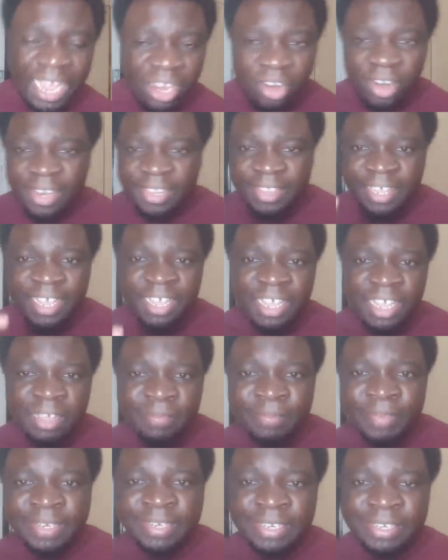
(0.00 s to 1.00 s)
I don't
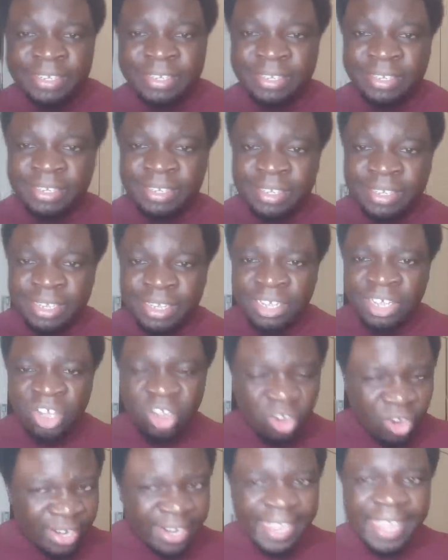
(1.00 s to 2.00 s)
think if it is
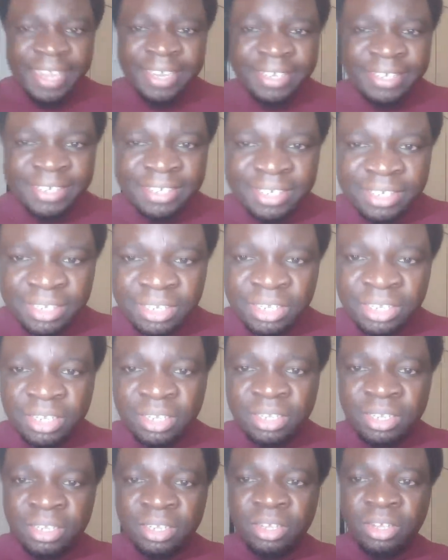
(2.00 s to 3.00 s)
correct
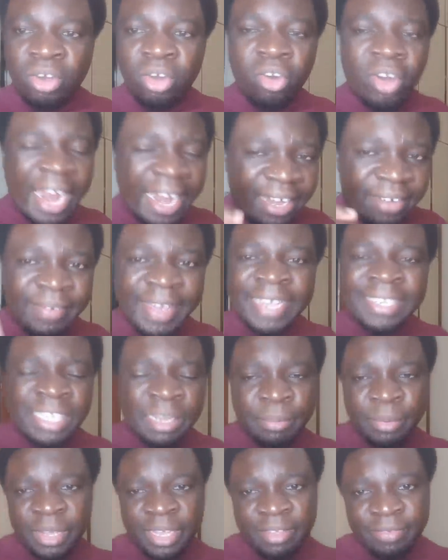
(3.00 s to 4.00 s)
or
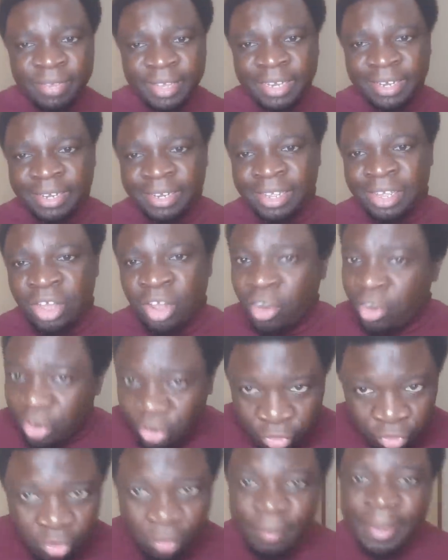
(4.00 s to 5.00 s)
advisable even,
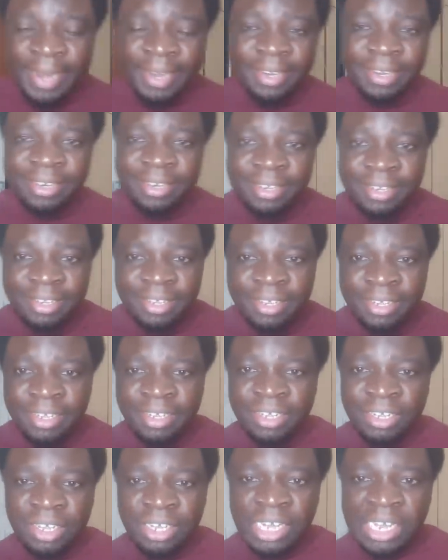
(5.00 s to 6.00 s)
or human,
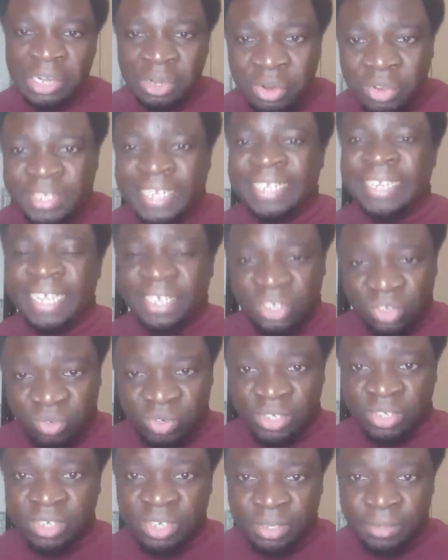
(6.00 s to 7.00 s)
to do such a
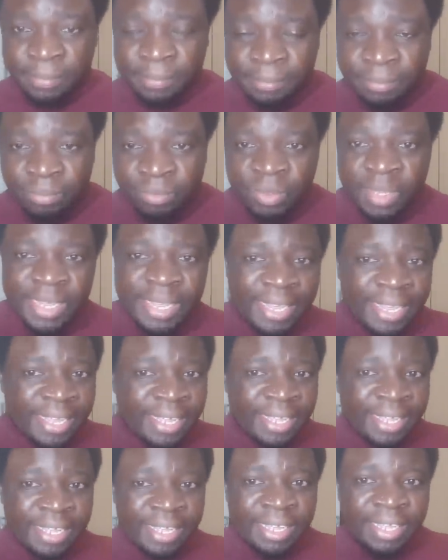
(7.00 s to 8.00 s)
situation.
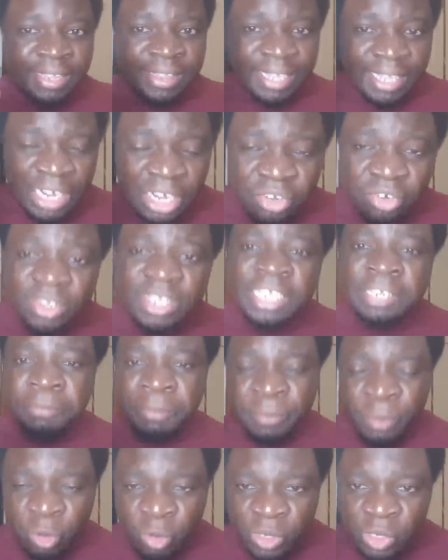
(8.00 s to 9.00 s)
The little
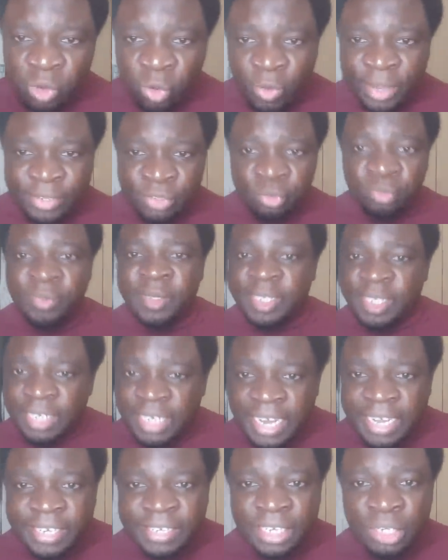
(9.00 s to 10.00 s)
these people could do is to
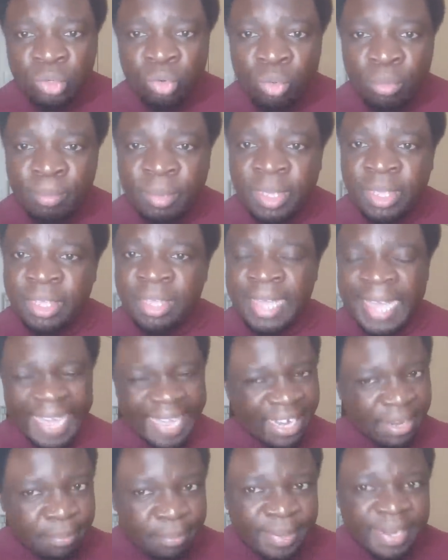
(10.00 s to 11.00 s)
visit Dennis Itumbi
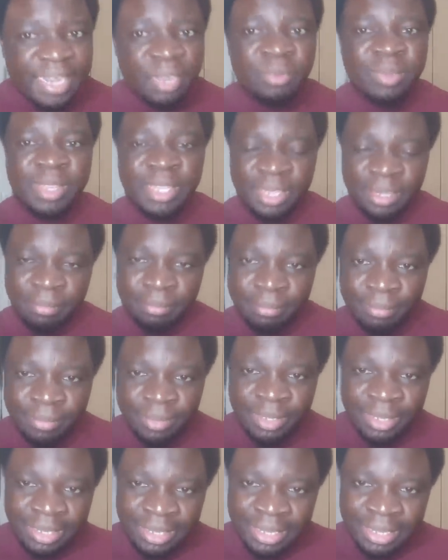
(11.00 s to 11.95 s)
and pray with him